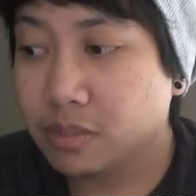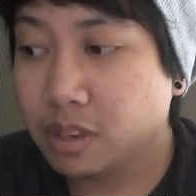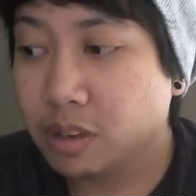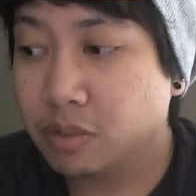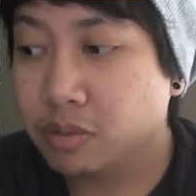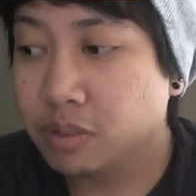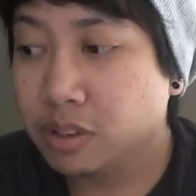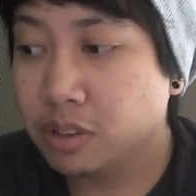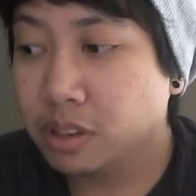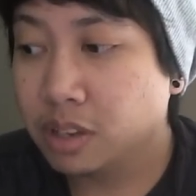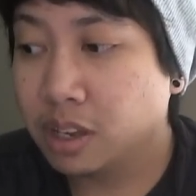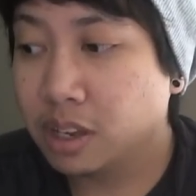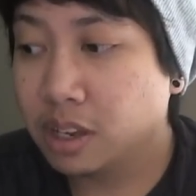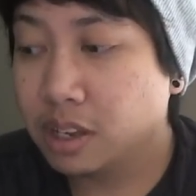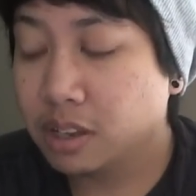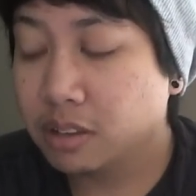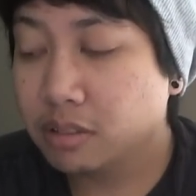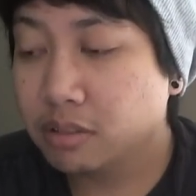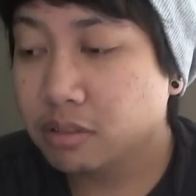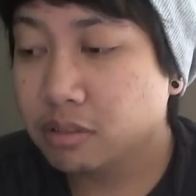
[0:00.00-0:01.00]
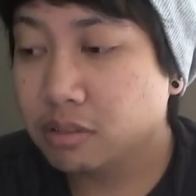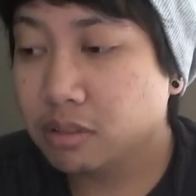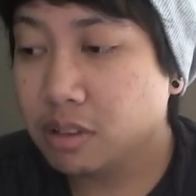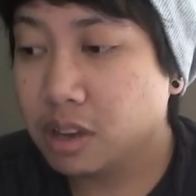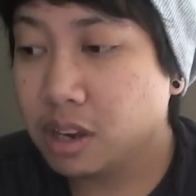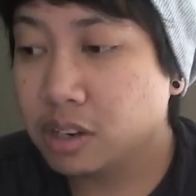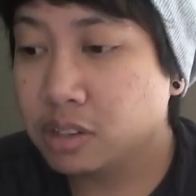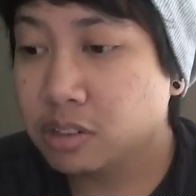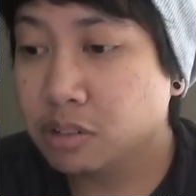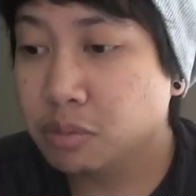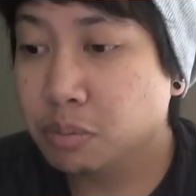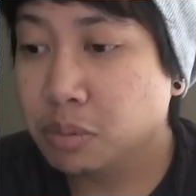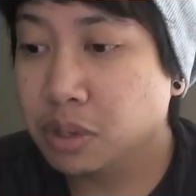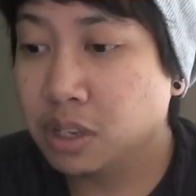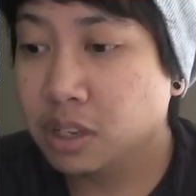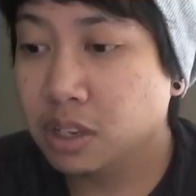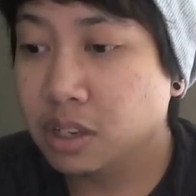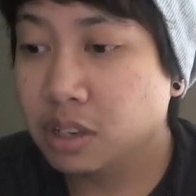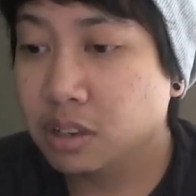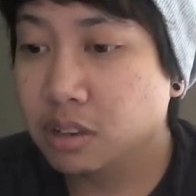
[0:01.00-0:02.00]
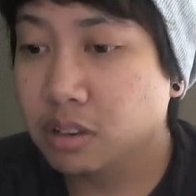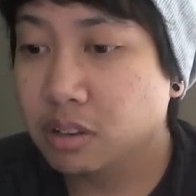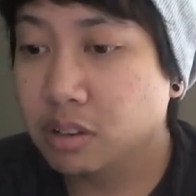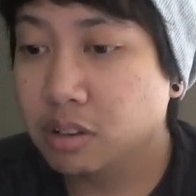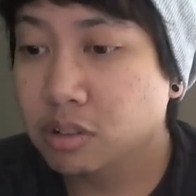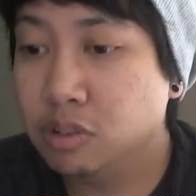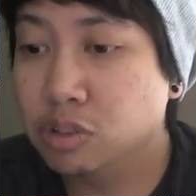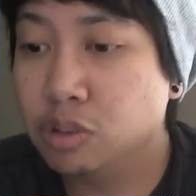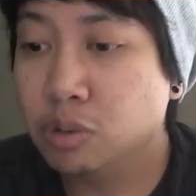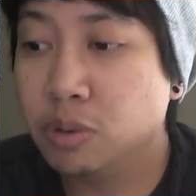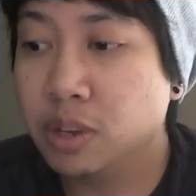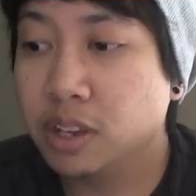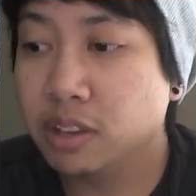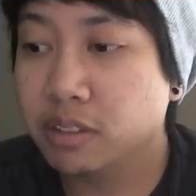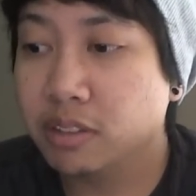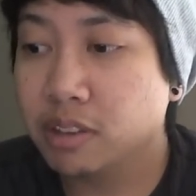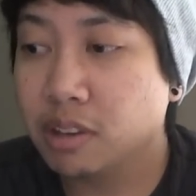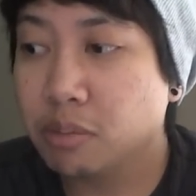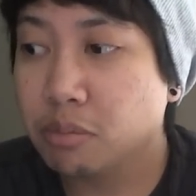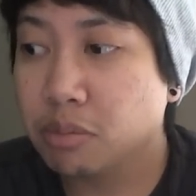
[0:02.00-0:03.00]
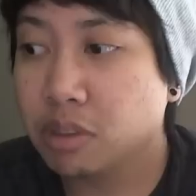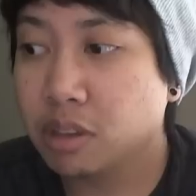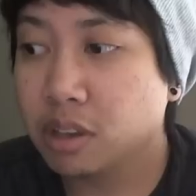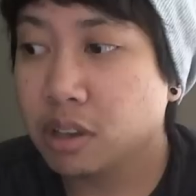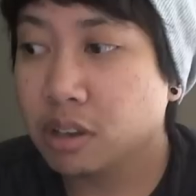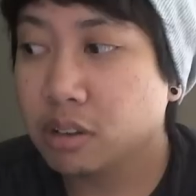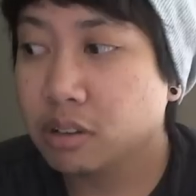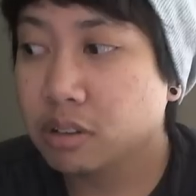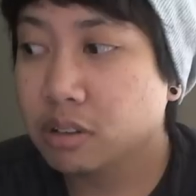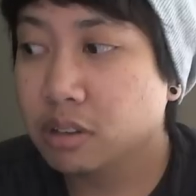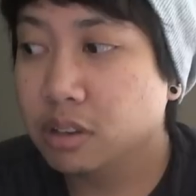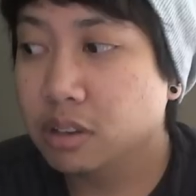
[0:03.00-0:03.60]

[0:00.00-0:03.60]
I feel like I should be doing something,